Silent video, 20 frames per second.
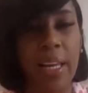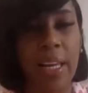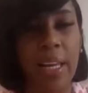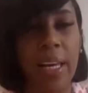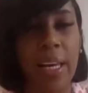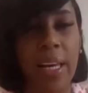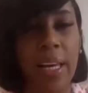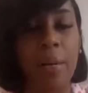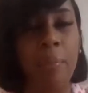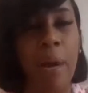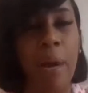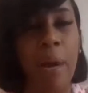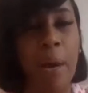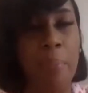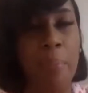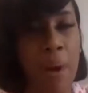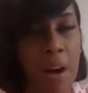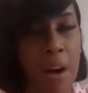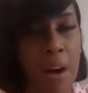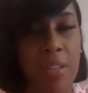and my
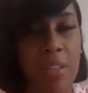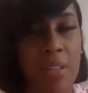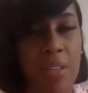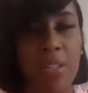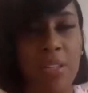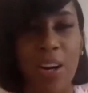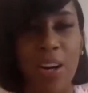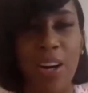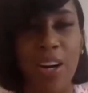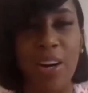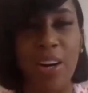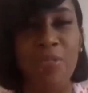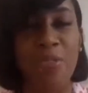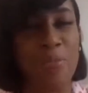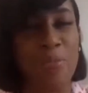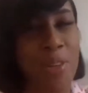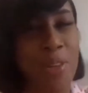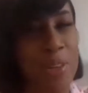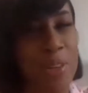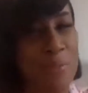parents are from
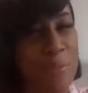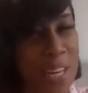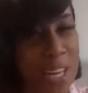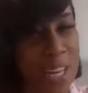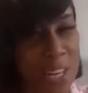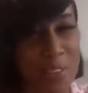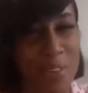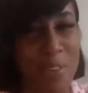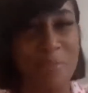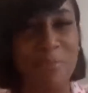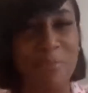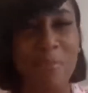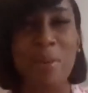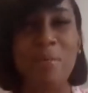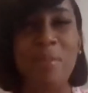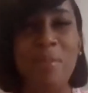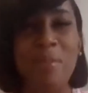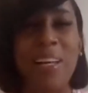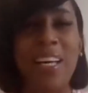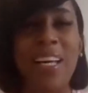the Dominican
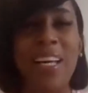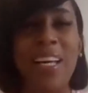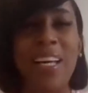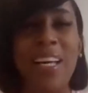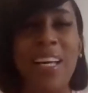Republic.